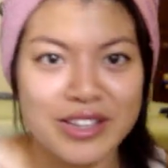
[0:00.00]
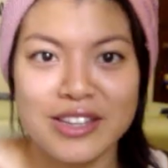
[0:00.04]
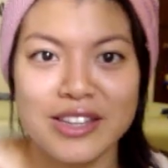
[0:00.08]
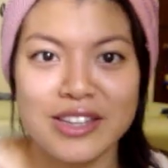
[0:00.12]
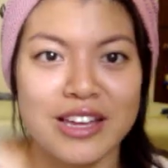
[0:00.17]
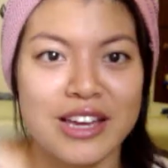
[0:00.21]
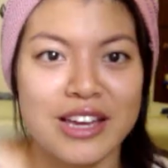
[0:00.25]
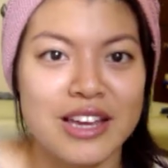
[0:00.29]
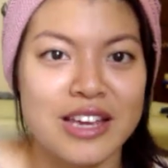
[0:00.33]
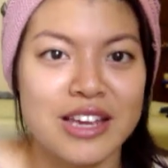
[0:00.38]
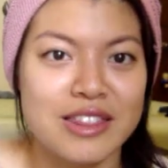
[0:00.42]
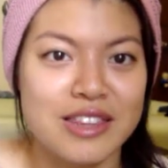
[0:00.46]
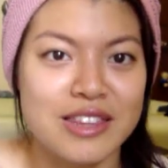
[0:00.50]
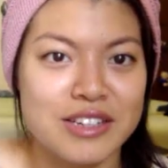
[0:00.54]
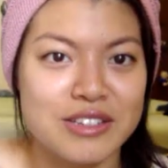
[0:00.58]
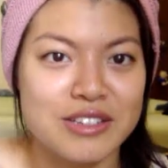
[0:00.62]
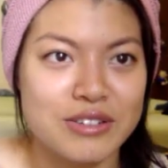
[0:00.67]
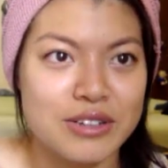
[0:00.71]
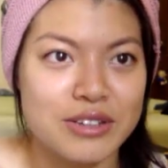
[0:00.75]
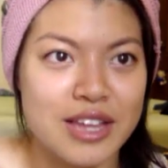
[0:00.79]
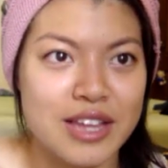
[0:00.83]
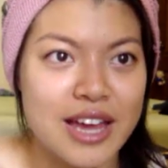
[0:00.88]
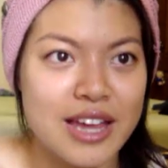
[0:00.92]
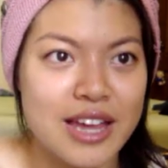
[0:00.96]
They
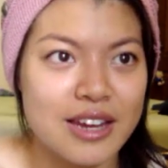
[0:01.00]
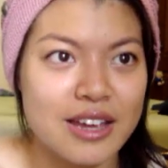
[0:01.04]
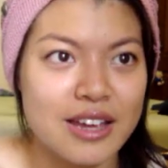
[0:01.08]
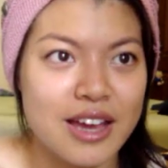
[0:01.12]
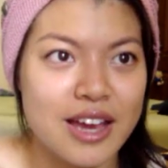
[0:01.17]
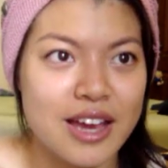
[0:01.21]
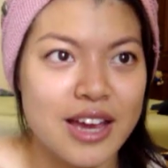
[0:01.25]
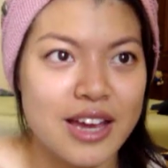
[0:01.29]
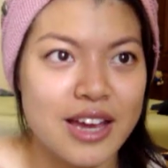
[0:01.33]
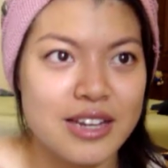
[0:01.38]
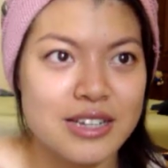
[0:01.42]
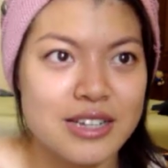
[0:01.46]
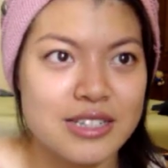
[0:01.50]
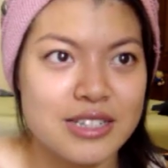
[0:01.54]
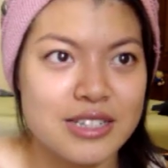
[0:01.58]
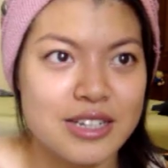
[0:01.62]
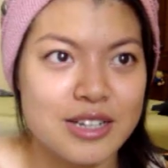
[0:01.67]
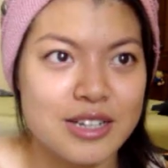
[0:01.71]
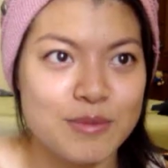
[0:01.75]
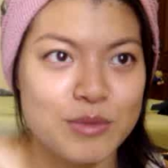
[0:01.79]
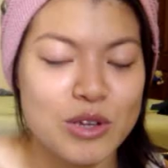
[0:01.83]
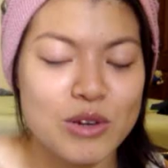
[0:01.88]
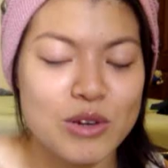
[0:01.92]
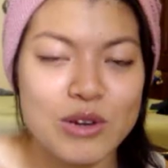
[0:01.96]
took that.
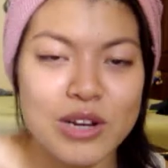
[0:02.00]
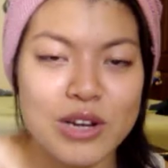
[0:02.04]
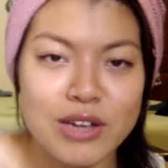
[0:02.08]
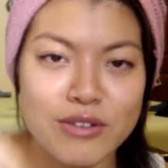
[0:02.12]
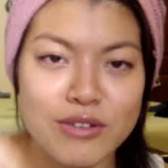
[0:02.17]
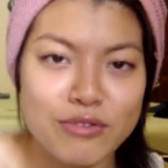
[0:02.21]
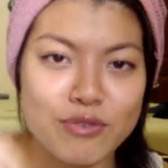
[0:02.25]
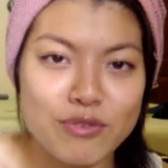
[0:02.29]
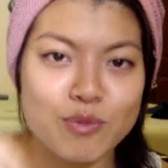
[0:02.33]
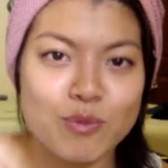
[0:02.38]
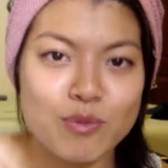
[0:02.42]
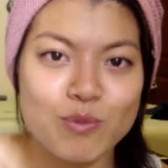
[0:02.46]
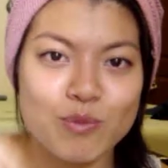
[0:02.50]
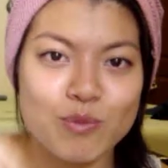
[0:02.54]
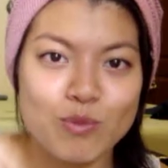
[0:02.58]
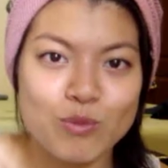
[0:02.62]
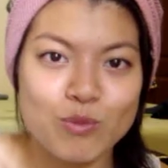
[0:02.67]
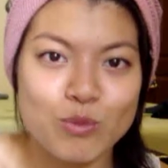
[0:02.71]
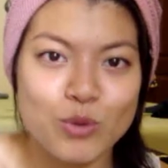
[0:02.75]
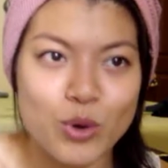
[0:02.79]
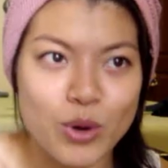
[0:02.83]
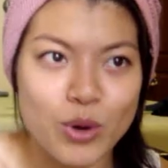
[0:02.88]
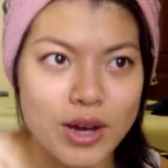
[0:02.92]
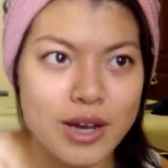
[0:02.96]
And you live
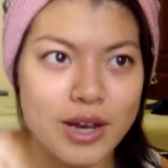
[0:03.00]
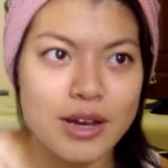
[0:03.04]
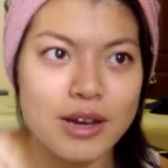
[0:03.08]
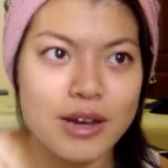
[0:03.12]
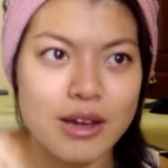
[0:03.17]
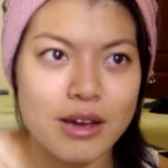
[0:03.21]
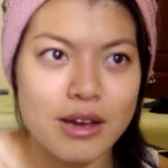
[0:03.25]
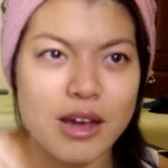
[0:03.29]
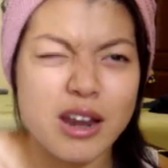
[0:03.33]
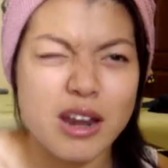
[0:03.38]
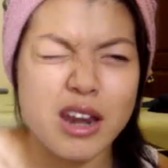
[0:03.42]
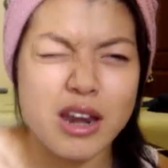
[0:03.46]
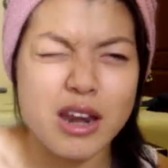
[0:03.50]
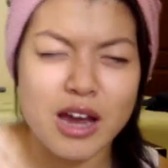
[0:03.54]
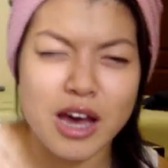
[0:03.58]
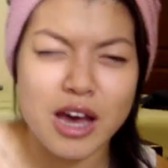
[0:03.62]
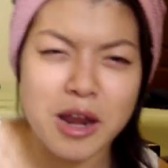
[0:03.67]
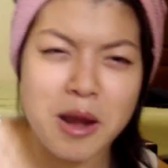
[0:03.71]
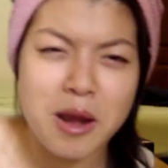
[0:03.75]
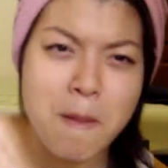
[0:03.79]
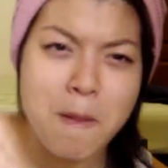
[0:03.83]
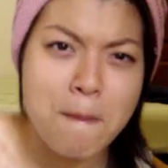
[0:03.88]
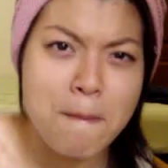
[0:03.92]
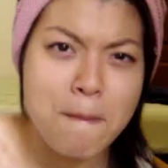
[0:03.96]
quite a
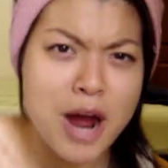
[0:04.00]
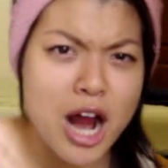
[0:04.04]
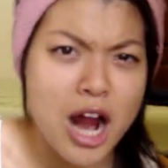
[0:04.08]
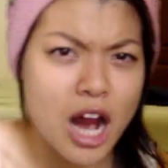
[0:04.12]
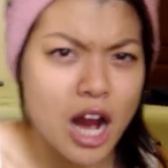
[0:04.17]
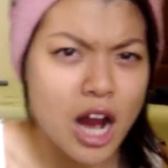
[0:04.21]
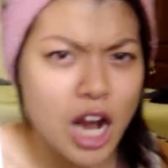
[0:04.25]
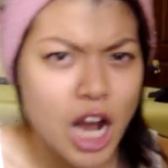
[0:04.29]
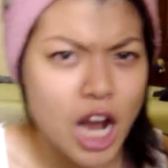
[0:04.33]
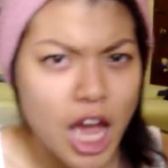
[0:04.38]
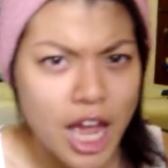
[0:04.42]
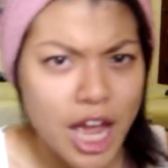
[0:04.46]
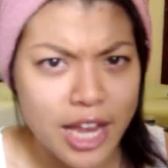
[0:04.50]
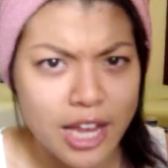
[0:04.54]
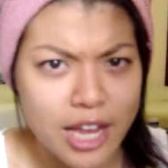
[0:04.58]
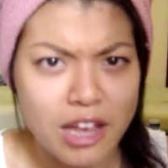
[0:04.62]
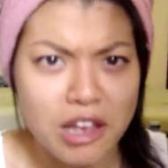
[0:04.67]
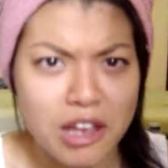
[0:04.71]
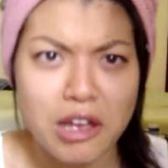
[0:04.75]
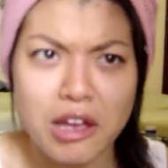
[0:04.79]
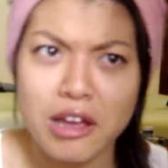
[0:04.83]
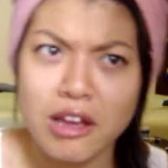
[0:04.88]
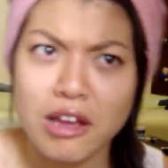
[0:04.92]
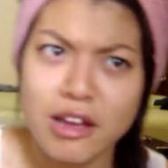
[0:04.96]

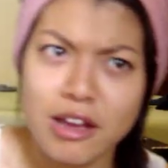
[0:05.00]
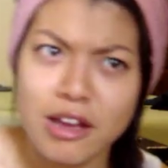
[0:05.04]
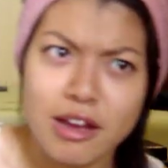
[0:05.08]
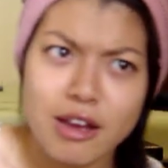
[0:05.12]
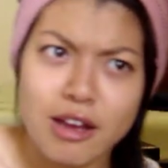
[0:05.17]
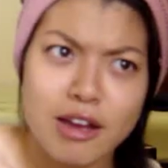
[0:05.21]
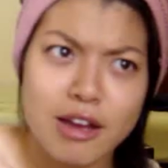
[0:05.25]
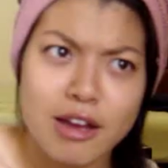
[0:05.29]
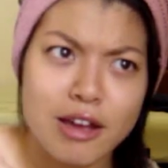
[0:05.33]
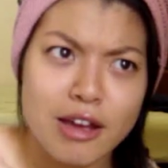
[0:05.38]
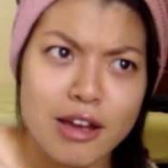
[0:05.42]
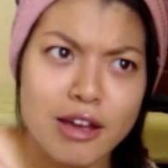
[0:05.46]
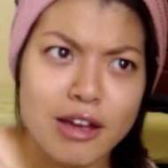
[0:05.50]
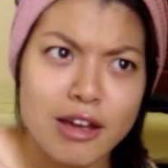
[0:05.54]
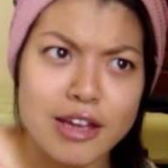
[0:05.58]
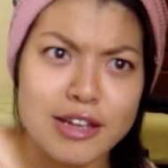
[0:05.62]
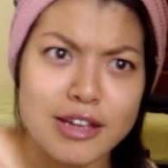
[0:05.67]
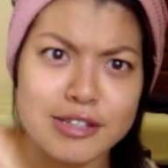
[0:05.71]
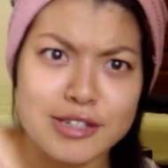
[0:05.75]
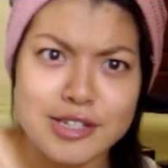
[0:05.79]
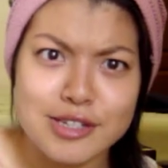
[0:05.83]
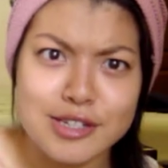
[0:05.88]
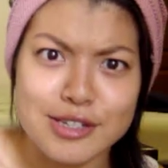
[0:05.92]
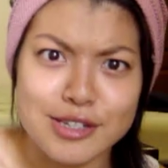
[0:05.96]
non-monk-like
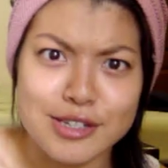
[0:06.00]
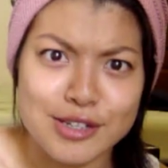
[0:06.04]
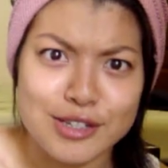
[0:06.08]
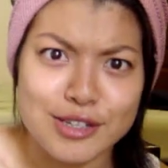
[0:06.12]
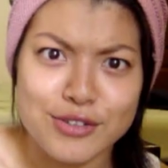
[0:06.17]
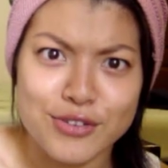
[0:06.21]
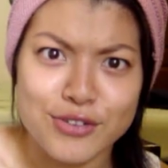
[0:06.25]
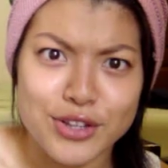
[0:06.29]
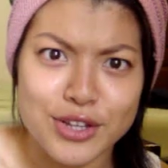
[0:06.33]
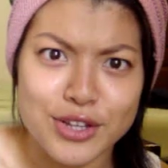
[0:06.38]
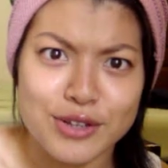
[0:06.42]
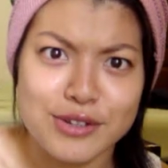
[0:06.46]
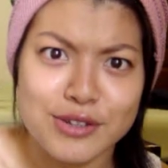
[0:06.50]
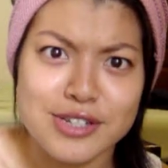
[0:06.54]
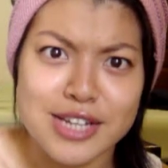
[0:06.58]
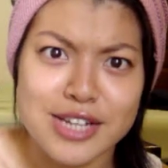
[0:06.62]
existence for those